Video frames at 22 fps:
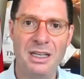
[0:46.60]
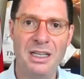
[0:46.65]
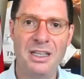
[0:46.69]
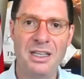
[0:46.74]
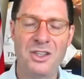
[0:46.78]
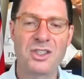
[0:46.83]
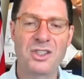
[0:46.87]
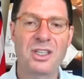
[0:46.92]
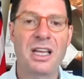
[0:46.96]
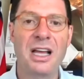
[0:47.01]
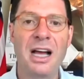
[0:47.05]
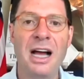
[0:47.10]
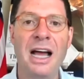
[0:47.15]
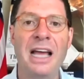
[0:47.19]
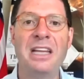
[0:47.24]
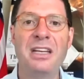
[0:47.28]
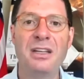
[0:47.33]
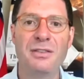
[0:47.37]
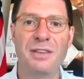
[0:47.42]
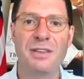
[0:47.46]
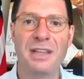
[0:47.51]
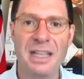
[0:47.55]
is
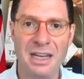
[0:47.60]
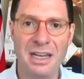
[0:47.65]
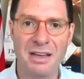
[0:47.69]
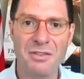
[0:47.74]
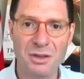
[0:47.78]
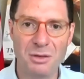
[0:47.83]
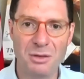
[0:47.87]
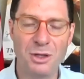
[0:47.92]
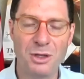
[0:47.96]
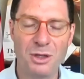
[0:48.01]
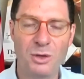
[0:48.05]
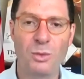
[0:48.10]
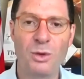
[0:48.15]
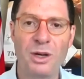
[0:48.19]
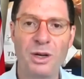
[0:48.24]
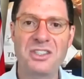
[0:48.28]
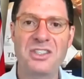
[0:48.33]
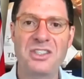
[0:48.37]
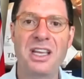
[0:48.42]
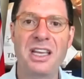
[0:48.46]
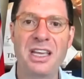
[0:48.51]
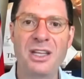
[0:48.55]
kind of inevitable. And when
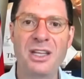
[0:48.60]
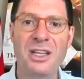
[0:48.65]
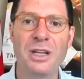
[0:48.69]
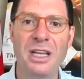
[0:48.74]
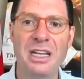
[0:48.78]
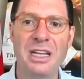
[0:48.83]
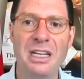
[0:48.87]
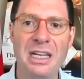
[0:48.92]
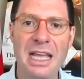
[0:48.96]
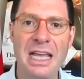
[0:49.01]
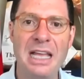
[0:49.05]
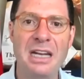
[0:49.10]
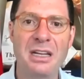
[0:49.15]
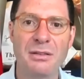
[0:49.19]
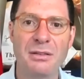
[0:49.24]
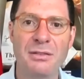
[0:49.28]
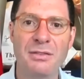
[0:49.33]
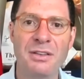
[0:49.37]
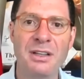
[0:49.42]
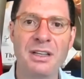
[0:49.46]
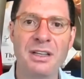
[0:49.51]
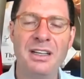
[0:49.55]
I say internet
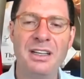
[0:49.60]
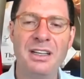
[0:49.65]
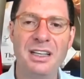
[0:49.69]
native,